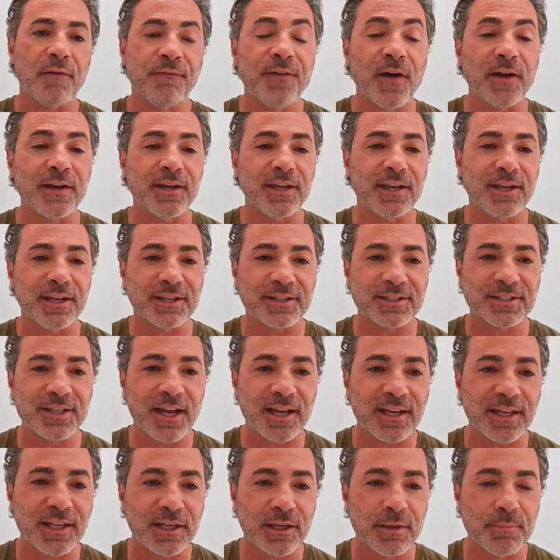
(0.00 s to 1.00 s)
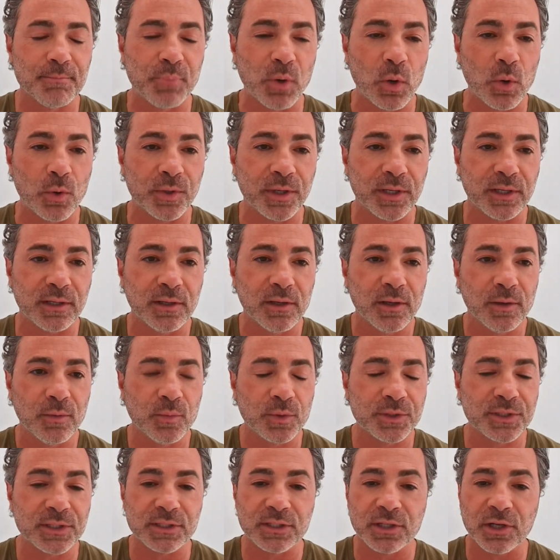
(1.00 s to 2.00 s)
fun and exciting component,
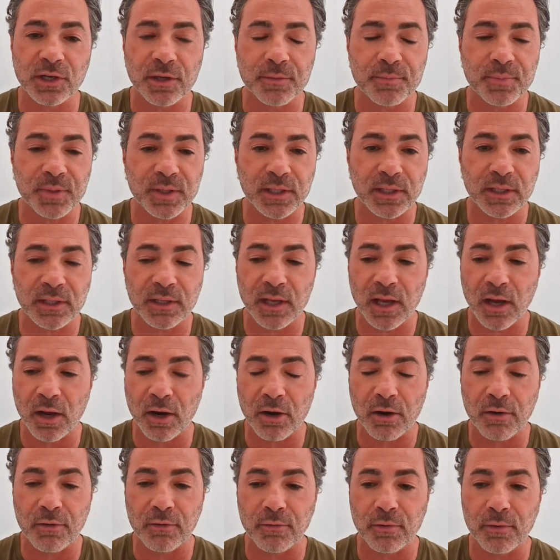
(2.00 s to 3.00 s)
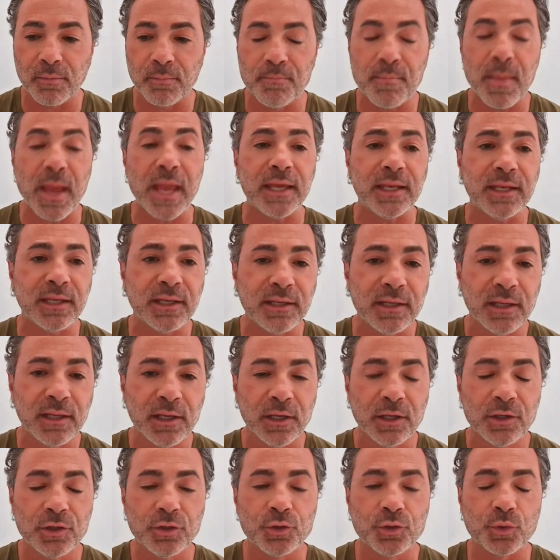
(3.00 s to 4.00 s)
which is going to be our maiden
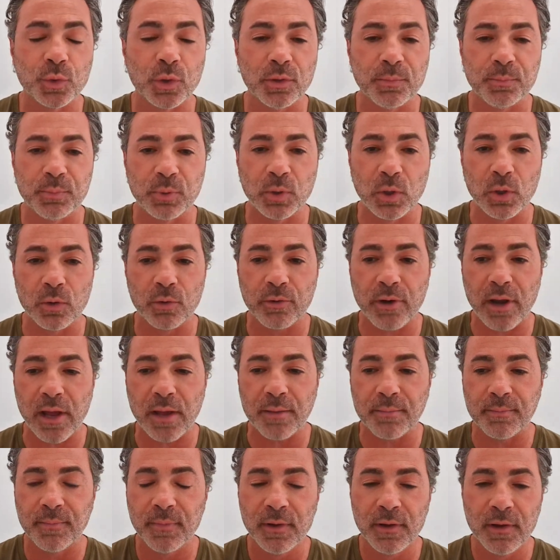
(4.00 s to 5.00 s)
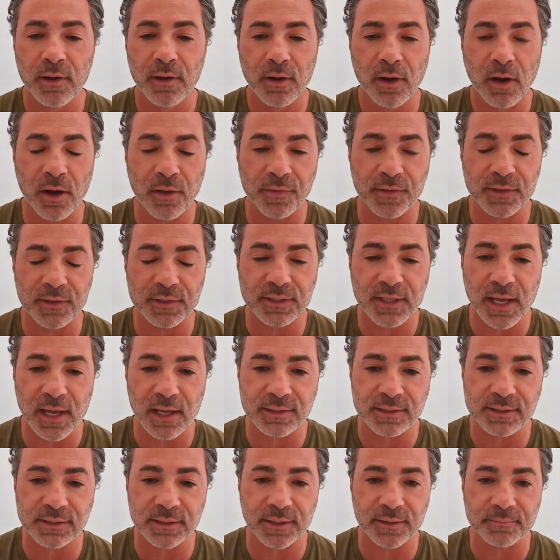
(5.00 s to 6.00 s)
drill program on this
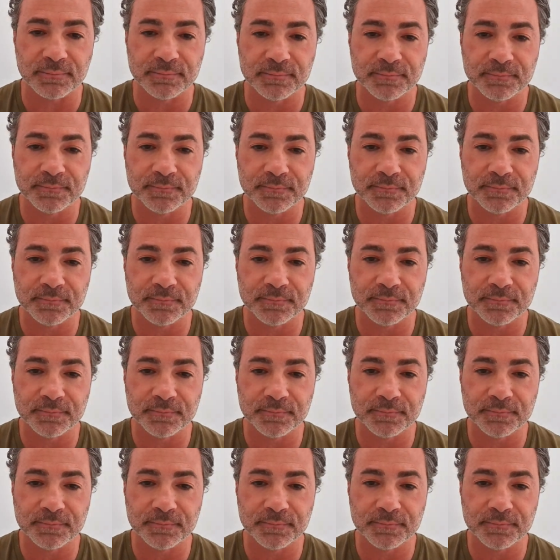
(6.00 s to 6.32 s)
asset.